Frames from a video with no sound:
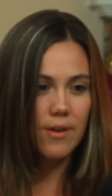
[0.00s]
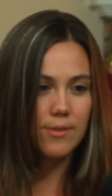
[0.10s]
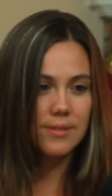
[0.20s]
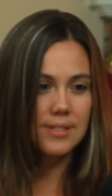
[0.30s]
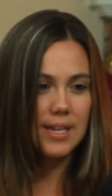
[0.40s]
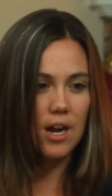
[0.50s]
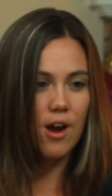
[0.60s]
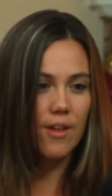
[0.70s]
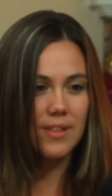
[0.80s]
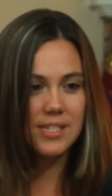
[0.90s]
I was like
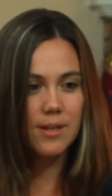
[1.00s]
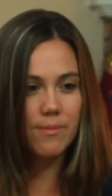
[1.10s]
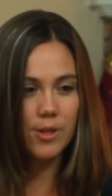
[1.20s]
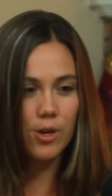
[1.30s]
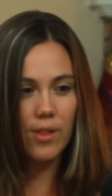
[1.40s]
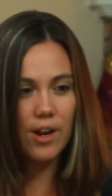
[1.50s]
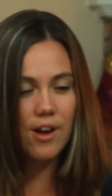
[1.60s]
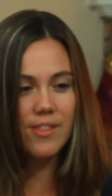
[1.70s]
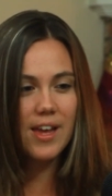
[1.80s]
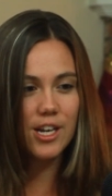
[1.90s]
on the tip, like
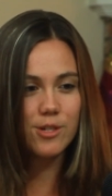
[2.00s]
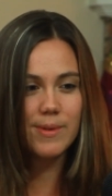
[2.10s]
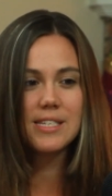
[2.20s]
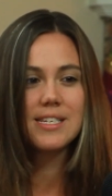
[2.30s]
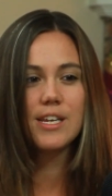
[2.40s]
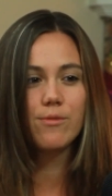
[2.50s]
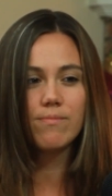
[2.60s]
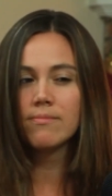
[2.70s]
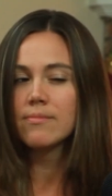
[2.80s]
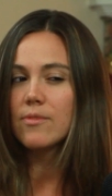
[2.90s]
on the edge of my seat,
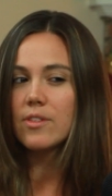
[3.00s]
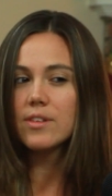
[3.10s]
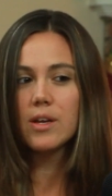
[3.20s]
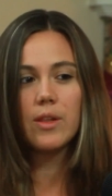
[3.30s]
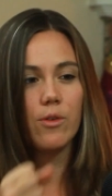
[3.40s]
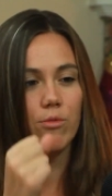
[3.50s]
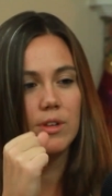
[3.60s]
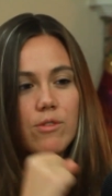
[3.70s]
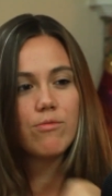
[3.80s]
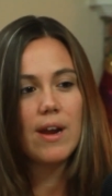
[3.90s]
like
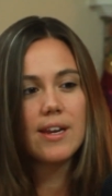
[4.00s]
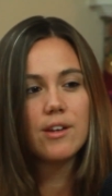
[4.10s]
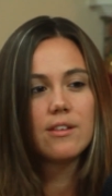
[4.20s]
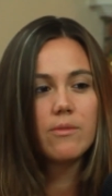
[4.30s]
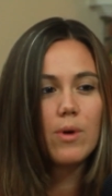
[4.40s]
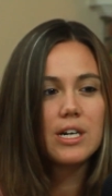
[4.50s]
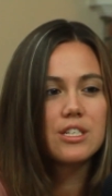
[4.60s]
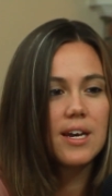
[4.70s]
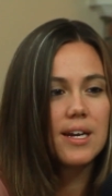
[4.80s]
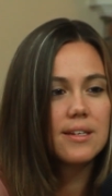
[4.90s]
really ready to
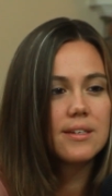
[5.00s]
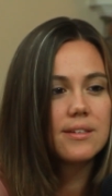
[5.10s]
watch that.